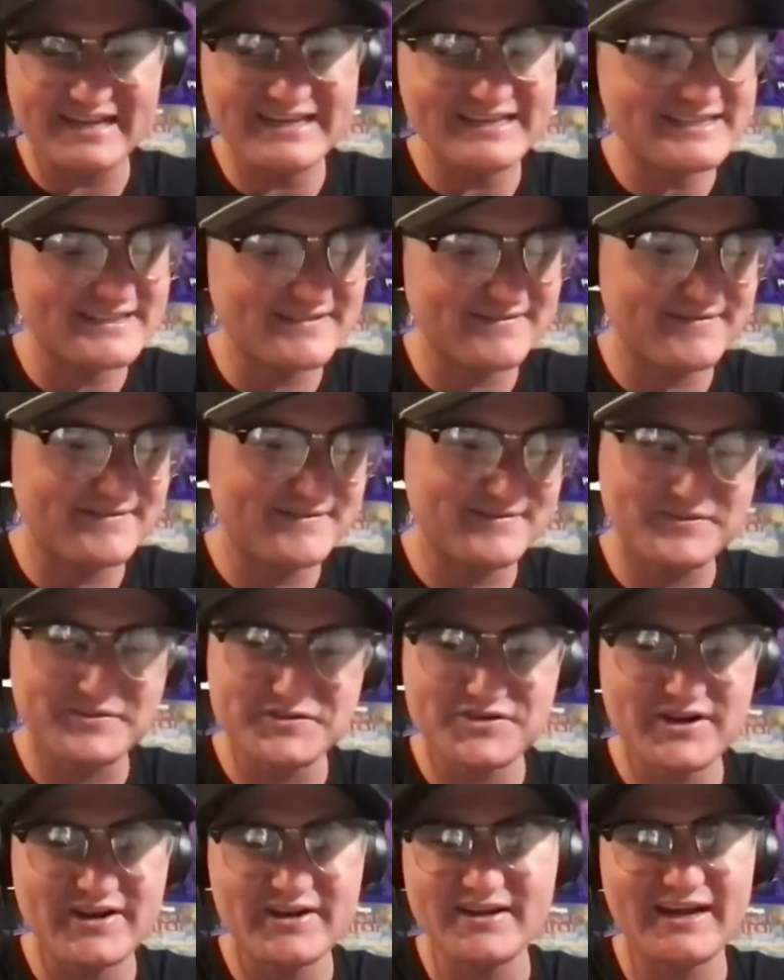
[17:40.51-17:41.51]
I didn't
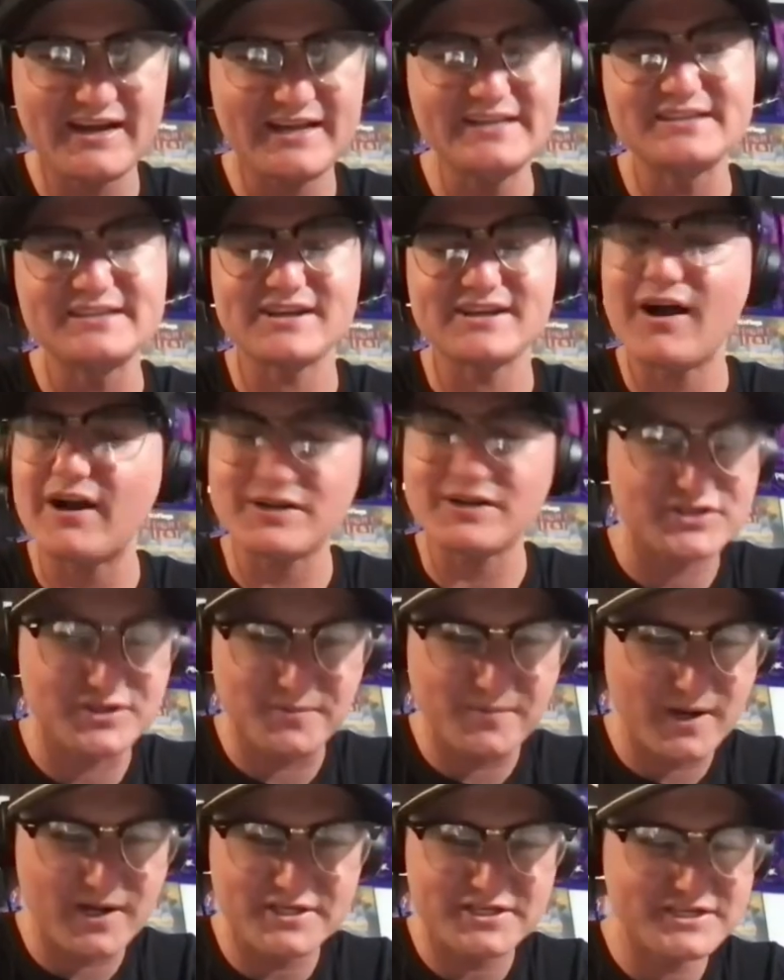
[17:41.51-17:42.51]
try to, I didn't talk
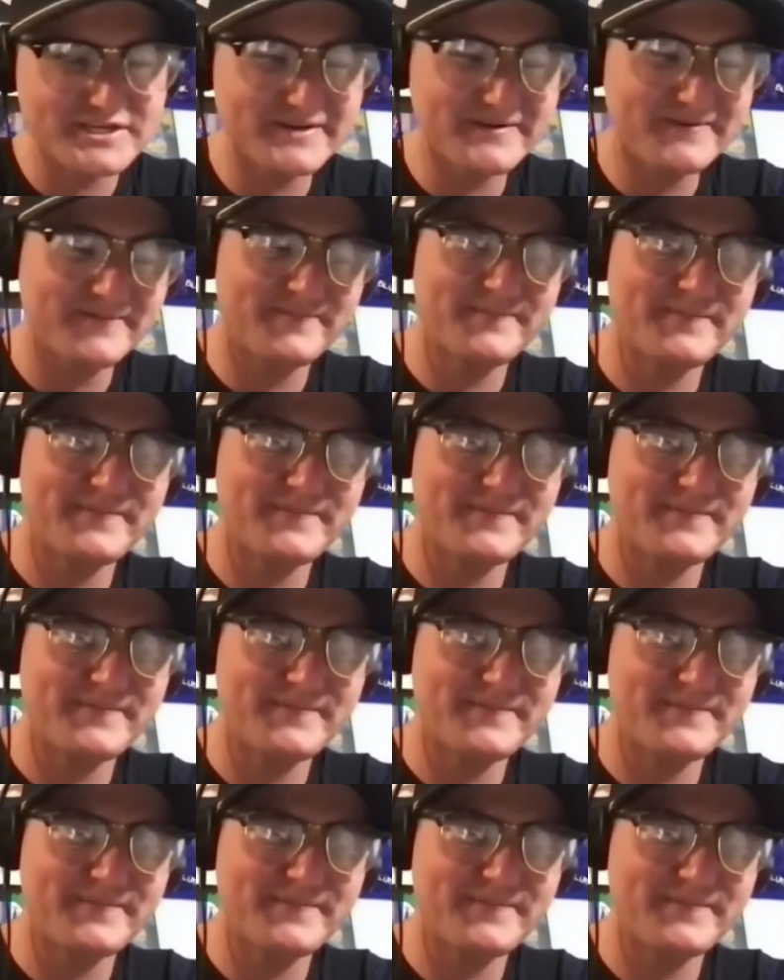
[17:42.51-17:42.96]
too much.